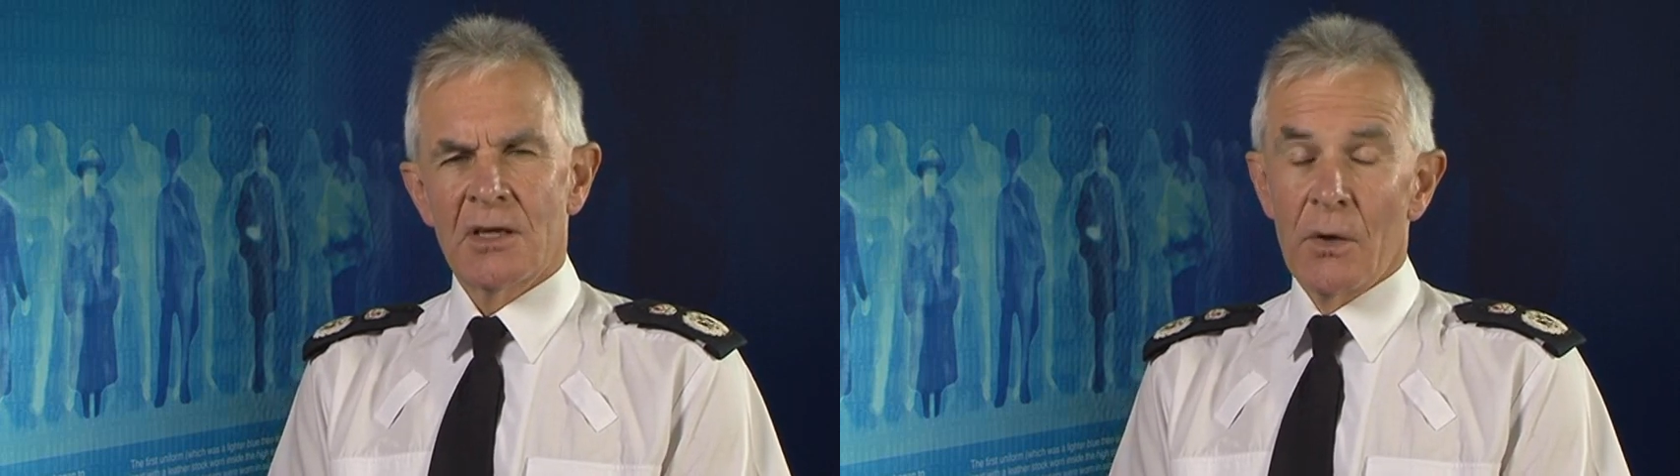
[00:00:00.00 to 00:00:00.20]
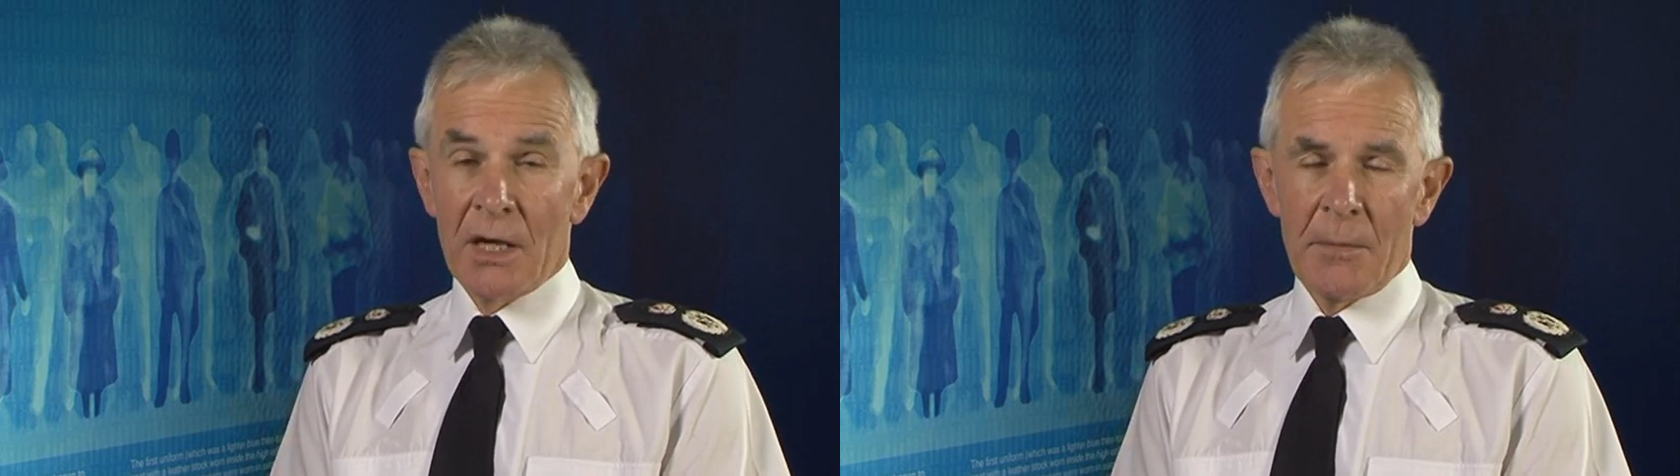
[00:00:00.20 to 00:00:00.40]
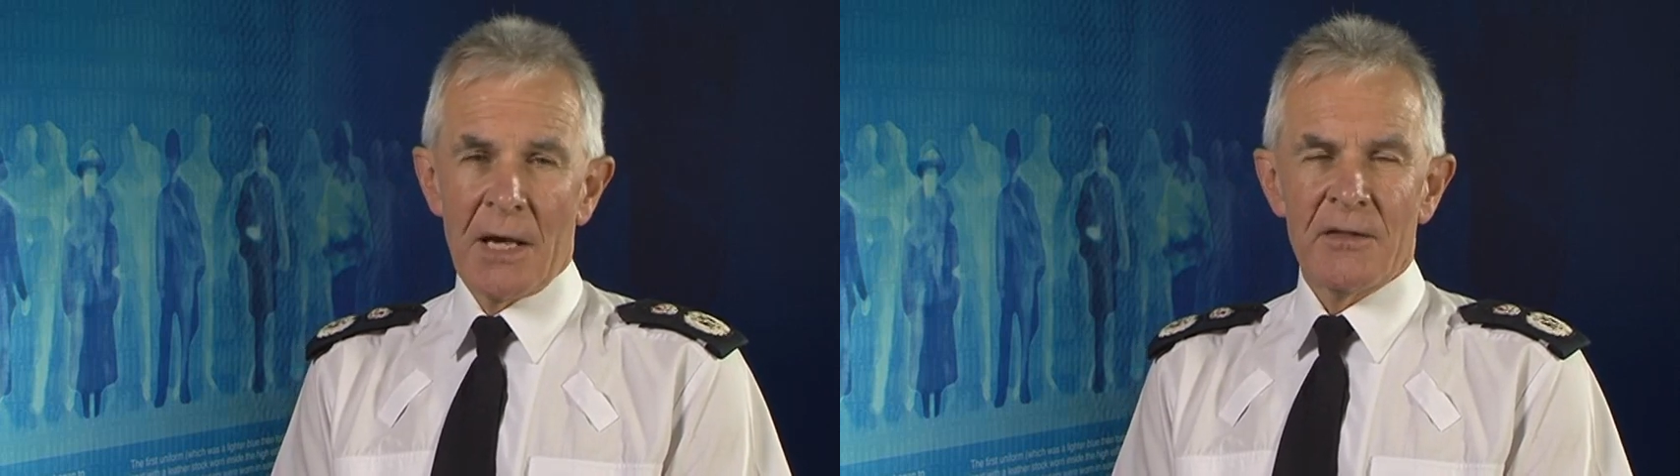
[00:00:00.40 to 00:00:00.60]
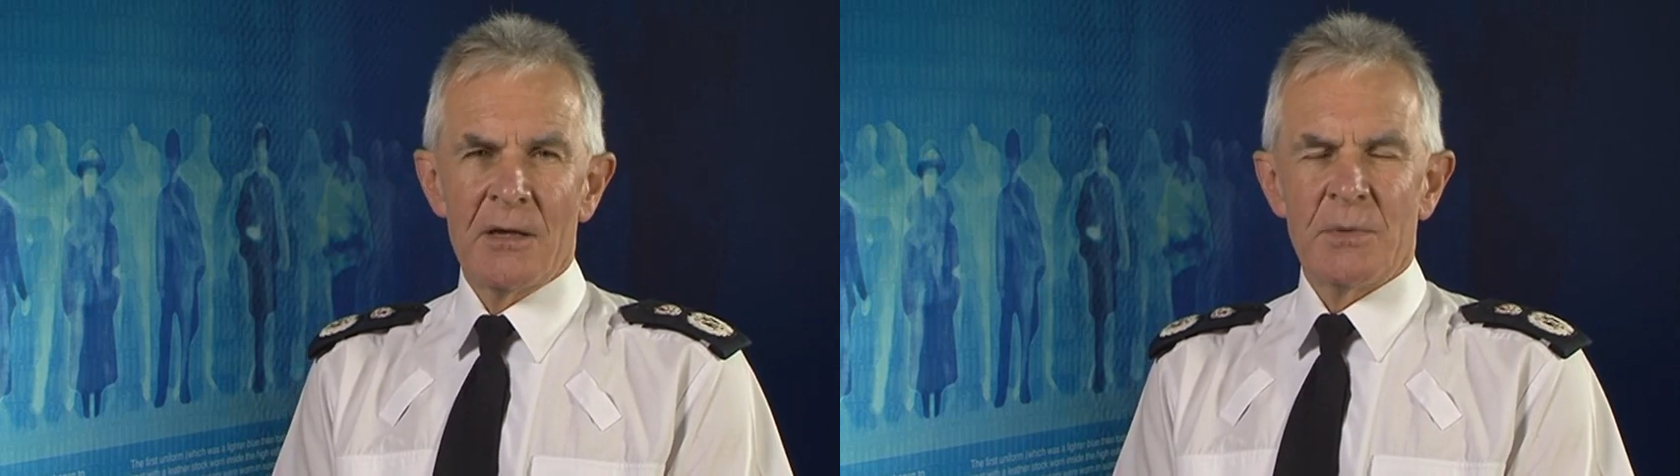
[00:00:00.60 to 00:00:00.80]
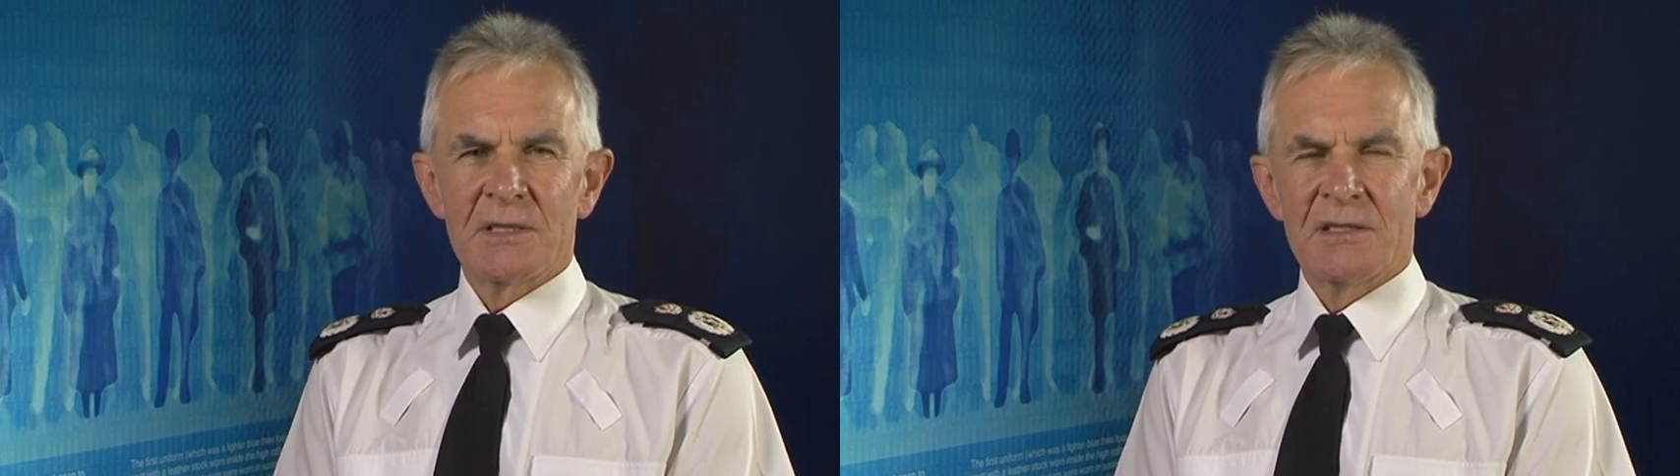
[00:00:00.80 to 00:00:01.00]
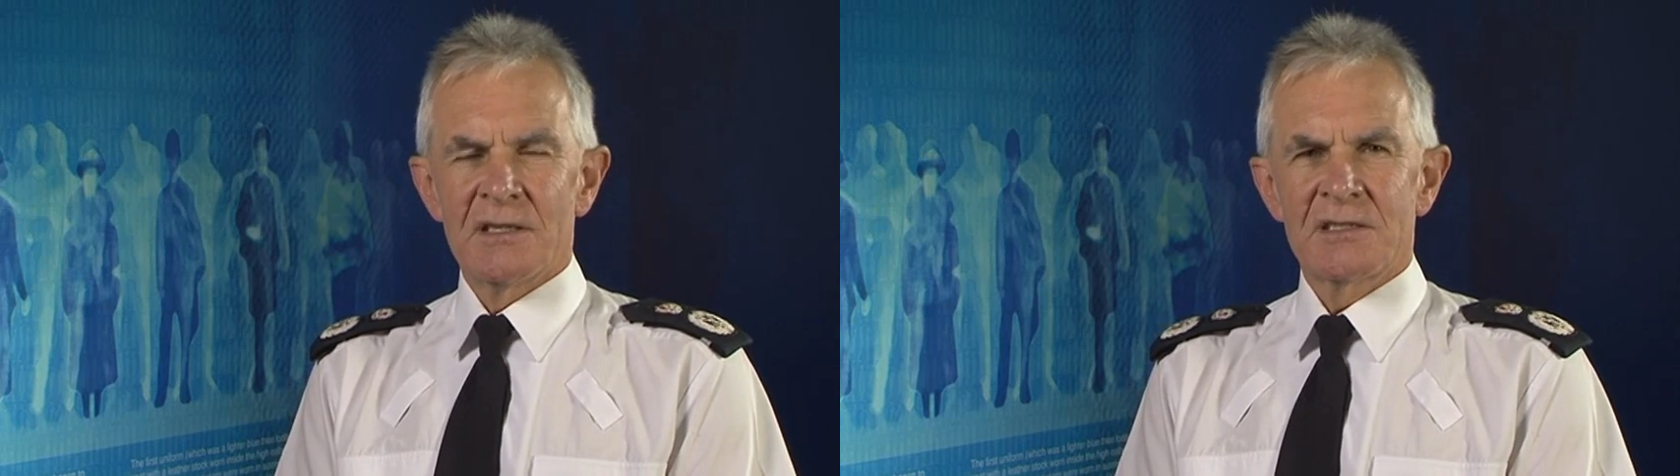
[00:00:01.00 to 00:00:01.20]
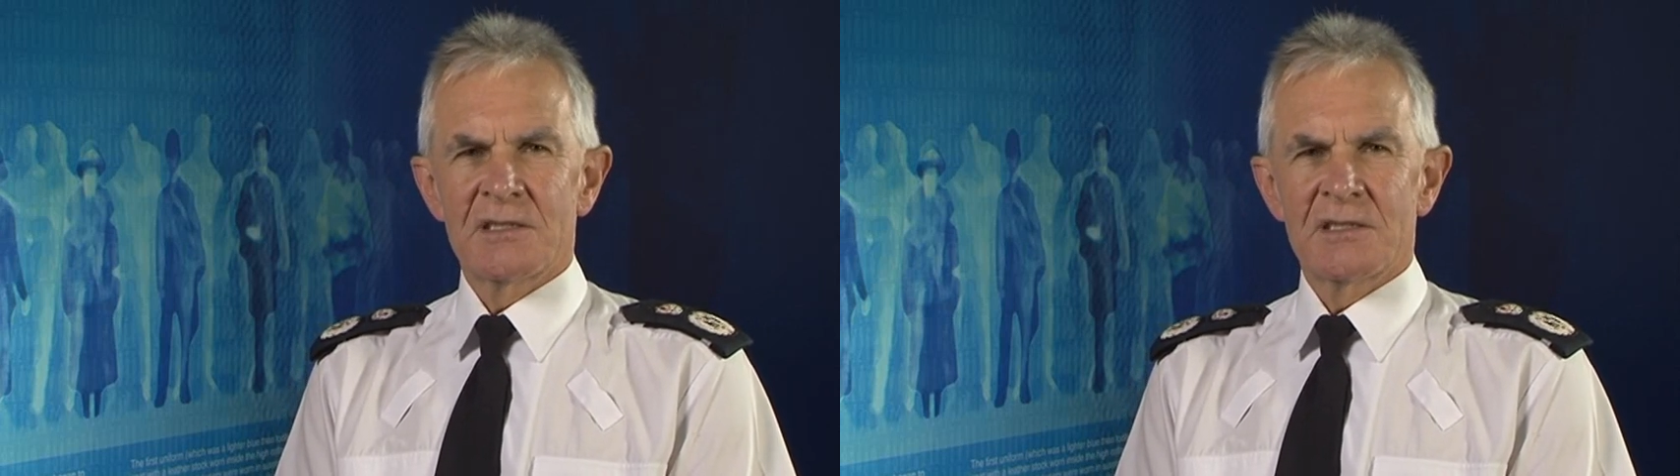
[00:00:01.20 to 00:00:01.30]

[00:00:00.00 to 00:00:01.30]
going about their business,